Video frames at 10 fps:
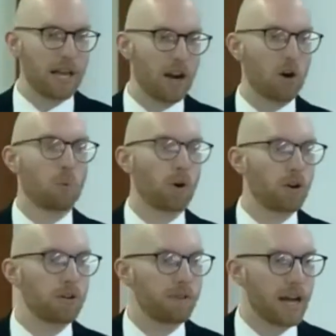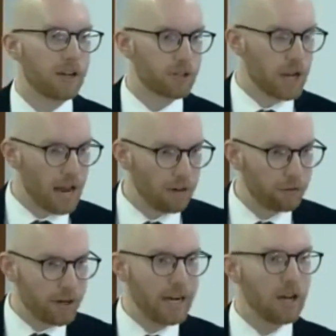that our world values.
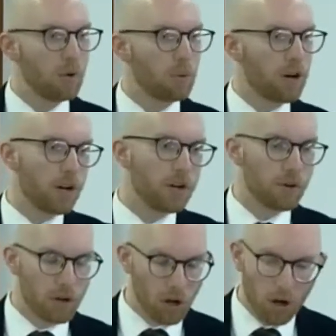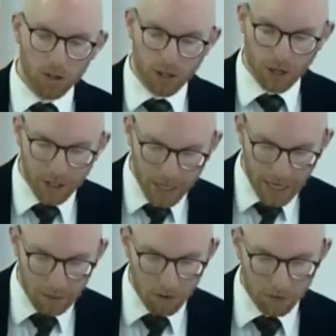Everyone who calls on the
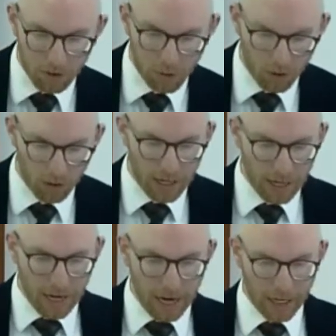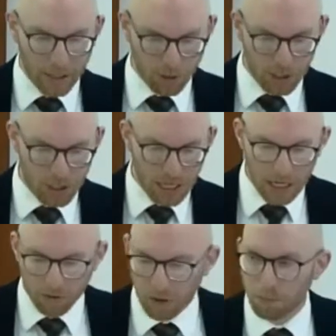name of the Lord has
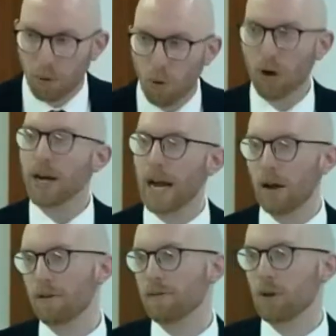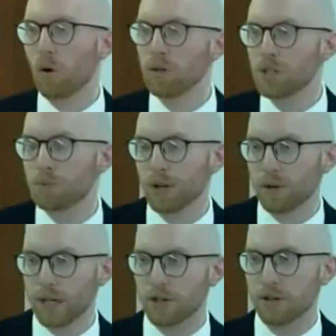received the pouring out of the Holy
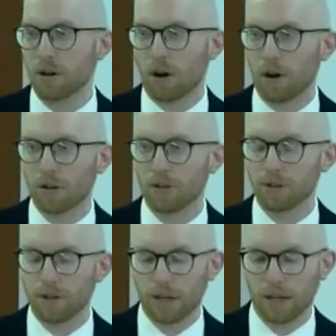Spirit into their hearts.